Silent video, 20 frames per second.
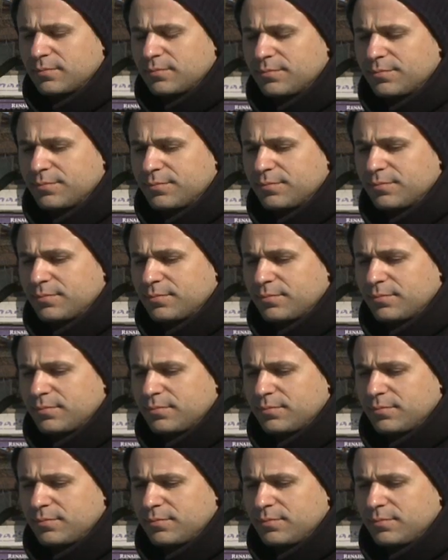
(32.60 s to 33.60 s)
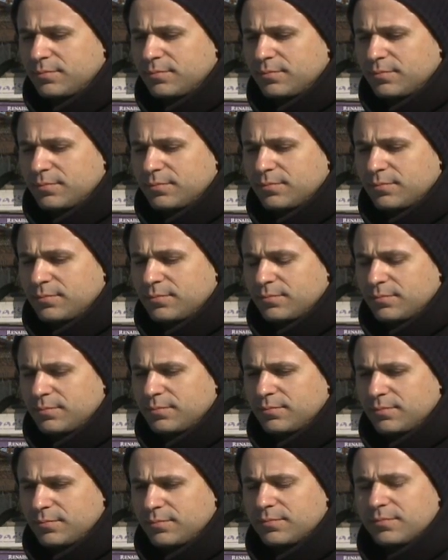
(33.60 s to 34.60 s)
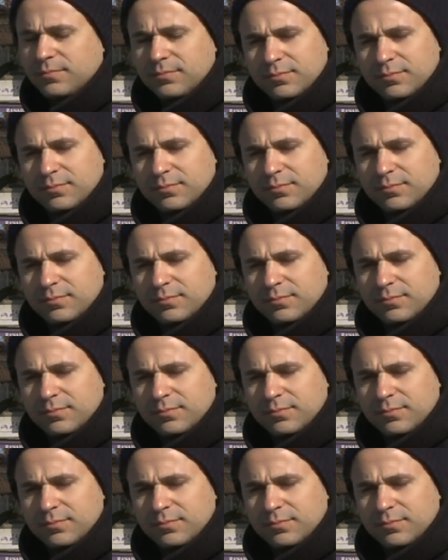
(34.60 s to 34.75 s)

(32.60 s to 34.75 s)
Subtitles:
[no speech]